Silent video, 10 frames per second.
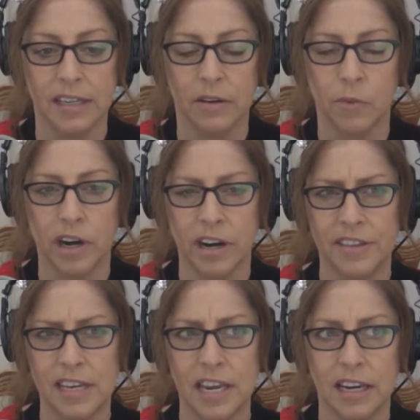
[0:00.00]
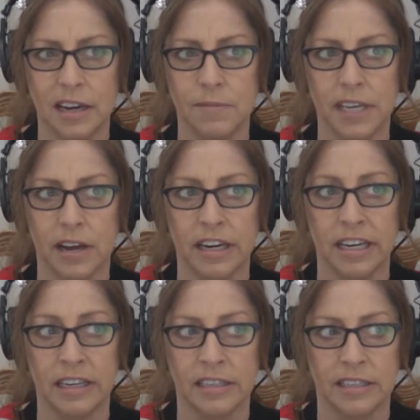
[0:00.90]
where I think he comes at
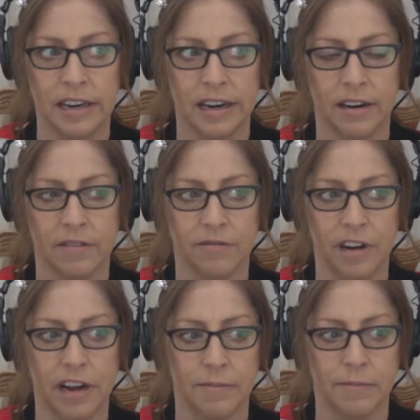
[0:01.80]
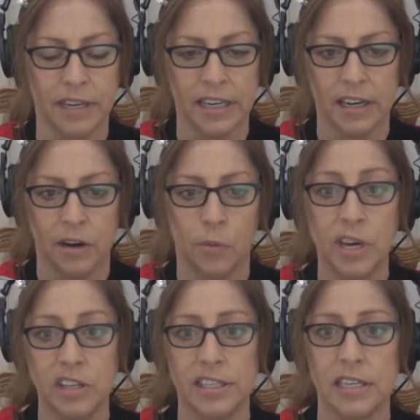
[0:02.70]
it from,
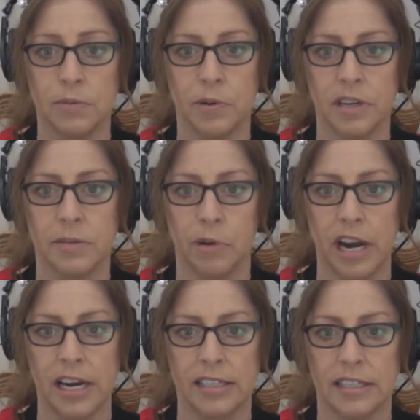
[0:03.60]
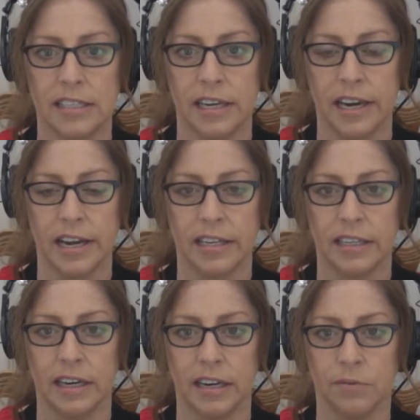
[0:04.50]
we just need to put on the brakes
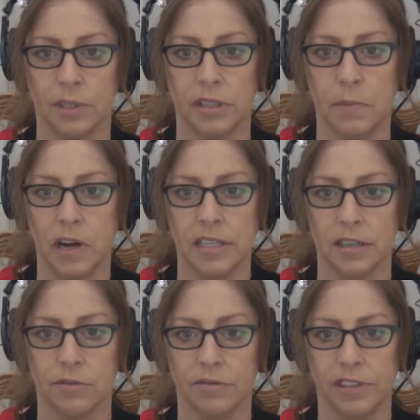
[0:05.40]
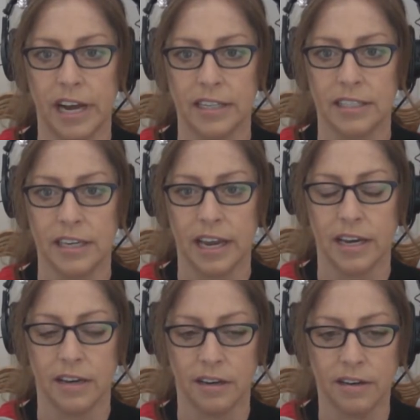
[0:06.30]
and really pause and reflect
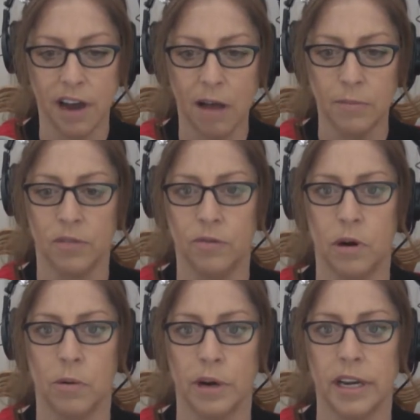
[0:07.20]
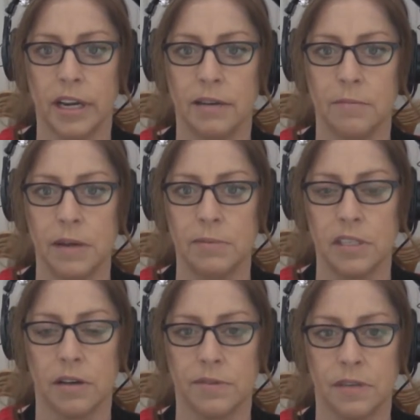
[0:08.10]
and not move forward and maybe
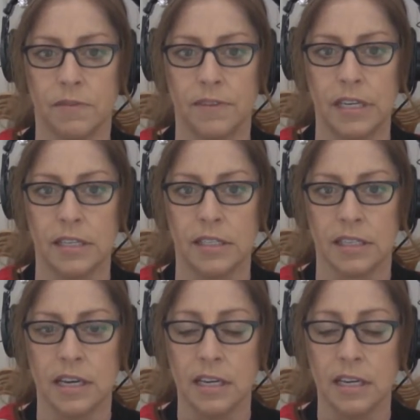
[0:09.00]
solve some of these